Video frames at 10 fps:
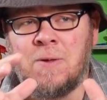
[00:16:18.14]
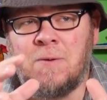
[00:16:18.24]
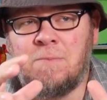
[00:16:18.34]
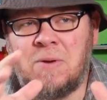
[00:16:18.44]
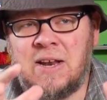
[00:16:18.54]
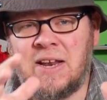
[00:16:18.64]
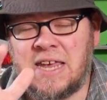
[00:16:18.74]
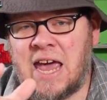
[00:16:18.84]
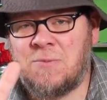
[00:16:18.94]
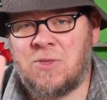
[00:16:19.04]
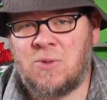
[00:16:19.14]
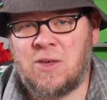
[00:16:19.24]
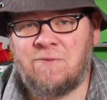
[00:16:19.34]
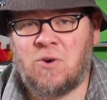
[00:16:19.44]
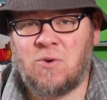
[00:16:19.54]
being a game with only
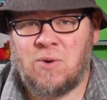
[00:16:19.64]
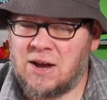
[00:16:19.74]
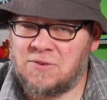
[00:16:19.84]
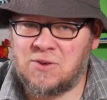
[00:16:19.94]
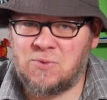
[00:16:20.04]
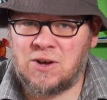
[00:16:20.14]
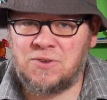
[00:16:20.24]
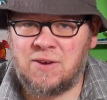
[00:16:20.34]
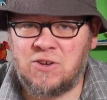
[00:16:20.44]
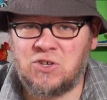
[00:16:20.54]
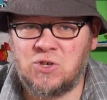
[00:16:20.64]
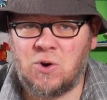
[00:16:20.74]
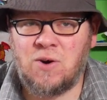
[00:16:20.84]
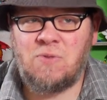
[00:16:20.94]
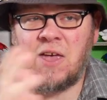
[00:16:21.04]
4 rounds and relatively
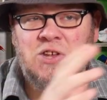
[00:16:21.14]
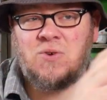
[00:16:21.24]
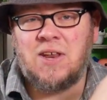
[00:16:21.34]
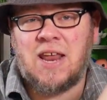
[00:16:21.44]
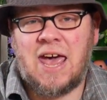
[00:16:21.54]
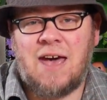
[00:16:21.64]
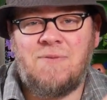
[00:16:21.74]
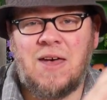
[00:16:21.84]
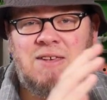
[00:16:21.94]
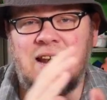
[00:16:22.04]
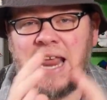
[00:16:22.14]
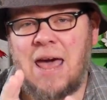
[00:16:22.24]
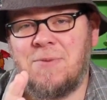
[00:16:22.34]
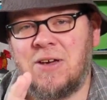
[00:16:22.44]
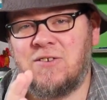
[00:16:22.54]
short, that you can have that
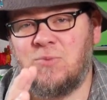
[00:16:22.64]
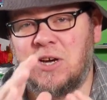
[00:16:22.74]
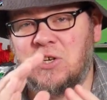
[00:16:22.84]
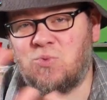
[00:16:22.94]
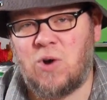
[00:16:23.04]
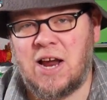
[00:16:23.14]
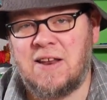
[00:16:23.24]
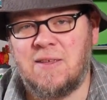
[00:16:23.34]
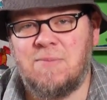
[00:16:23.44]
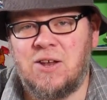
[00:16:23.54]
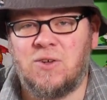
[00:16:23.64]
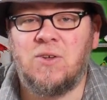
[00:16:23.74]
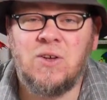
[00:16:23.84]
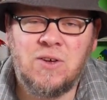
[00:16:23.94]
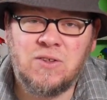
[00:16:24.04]
dynamic switch right in the
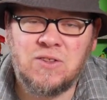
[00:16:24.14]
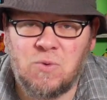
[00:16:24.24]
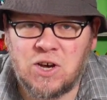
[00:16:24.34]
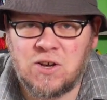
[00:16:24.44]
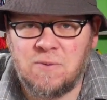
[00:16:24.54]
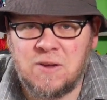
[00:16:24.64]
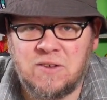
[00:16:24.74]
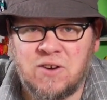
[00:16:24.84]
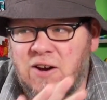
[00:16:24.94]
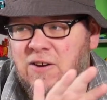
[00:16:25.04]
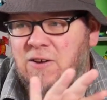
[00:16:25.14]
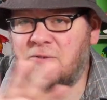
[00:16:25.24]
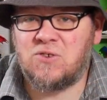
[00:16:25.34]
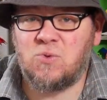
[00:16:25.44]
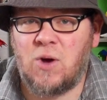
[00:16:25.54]
middle to what could be starting to
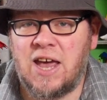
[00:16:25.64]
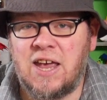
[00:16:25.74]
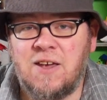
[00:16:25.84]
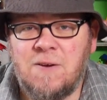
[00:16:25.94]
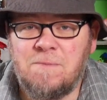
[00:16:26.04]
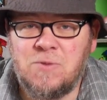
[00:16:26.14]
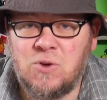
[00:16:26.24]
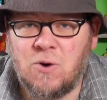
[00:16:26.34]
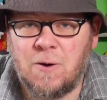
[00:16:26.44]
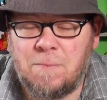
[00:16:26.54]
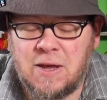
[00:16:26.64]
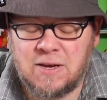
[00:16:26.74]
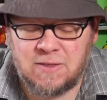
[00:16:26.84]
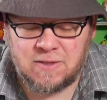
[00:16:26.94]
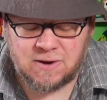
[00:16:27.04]
sway your
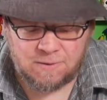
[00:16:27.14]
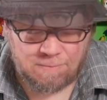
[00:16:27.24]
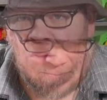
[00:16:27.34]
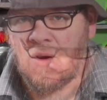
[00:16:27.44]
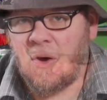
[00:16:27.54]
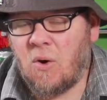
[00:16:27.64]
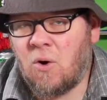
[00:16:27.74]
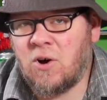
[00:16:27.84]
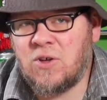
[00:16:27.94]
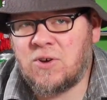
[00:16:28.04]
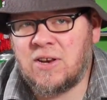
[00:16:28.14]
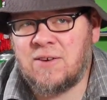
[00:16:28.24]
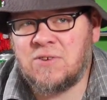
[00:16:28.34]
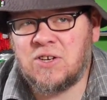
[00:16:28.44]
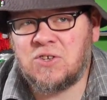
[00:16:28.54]
opinion there. Or you can
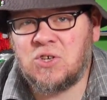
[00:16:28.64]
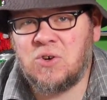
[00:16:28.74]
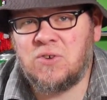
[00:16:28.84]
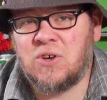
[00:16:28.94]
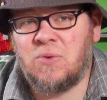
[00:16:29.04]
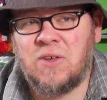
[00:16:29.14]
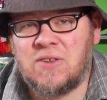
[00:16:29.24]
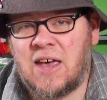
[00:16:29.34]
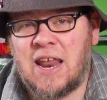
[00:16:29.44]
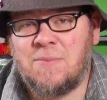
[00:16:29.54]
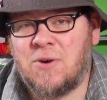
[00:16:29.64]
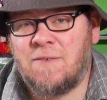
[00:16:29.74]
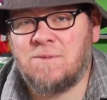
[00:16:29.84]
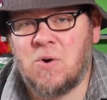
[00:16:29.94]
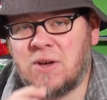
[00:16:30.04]
even just choose, this hand I'm going to
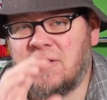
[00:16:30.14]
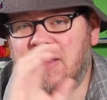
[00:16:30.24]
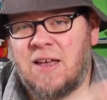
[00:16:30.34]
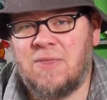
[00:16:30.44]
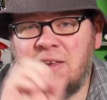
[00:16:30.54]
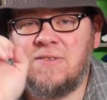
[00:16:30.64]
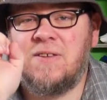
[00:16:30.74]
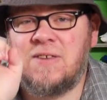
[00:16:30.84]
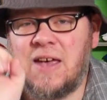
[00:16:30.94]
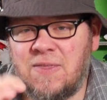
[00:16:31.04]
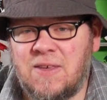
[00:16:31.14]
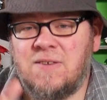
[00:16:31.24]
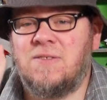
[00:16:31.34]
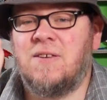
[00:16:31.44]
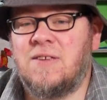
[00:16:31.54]
focus on this hand
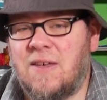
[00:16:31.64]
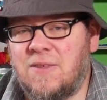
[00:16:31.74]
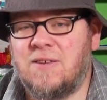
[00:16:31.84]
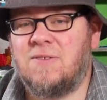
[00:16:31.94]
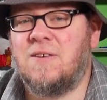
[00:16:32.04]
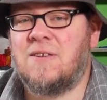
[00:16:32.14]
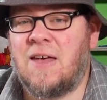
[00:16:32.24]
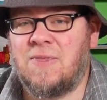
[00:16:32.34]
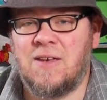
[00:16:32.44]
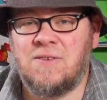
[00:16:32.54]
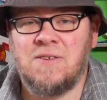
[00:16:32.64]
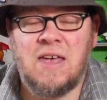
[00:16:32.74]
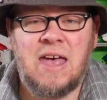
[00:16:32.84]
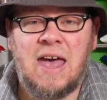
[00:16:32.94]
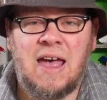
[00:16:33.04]
this hand this hand this,
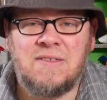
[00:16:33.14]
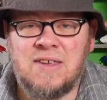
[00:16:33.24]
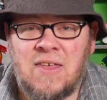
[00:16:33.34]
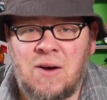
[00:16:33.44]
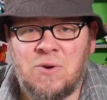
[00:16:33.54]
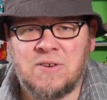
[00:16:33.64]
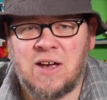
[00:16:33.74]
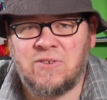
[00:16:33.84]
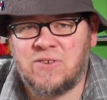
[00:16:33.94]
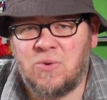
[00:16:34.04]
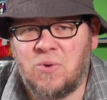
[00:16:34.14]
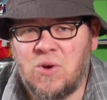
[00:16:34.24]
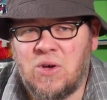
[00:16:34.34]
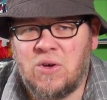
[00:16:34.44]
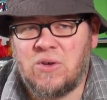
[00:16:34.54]
and see how that works out. So
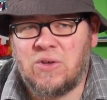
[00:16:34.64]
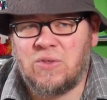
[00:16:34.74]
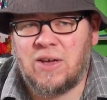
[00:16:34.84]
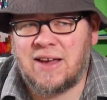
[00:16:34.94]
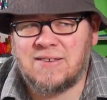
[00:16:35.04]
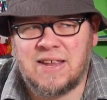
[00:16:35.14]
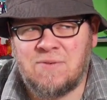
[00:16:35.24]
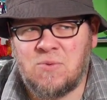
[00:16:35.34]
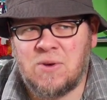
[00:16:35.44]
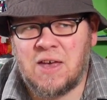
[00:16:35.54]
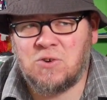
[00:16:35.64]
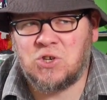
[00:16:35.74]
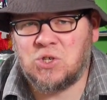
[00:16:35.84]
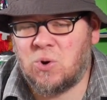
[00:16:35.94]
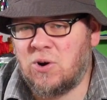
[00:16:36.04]
like I said, even with how
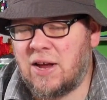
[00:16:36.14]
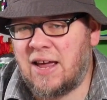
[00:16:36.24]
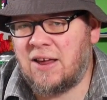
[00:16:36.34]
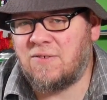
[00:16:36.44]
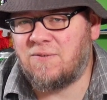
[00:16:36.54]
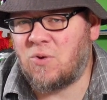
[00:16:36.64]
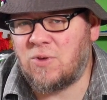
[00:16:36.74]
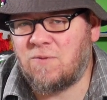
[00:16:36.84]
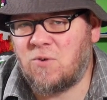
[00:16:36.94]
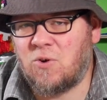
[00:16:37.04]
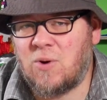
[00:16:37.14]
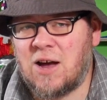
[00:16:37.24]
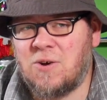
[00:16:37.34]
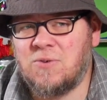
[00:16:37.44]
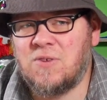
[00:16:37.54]
short and only 4
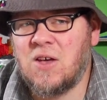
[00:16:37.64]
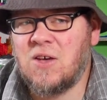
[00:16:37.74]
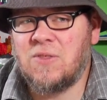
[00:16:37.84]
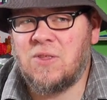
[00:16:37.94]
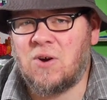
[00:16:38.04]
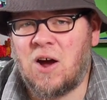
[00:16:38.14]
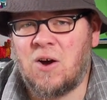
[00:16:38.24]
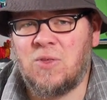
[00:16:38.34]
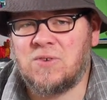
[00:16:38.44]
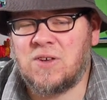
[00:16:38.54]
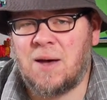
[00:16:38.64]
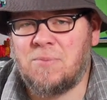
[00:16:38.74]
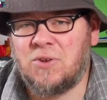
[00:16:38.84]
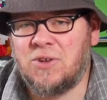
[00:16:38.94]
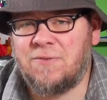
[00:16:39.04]
rounds, there are those
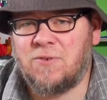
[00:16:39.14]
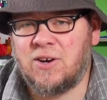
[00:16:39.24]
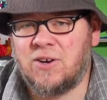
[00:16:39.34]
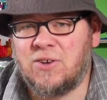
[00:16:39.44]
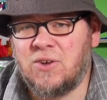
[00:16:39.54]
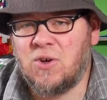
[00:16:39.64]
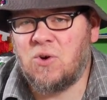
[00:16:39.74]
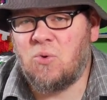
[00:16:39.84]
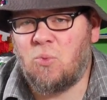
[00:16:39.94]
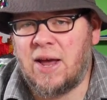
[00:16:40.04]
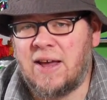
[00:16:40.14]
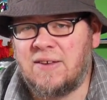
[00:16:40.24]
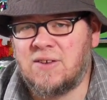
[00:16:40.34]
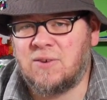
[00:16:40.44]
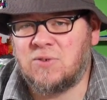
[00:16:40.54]
couple different
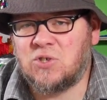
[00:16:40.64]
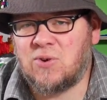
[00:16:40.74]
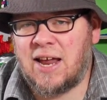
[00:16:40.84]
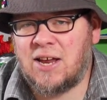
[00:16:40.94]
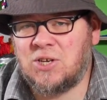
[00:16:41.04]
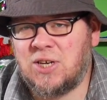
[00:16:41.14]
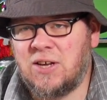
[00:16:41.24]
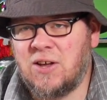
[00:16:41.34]
ways of strategy.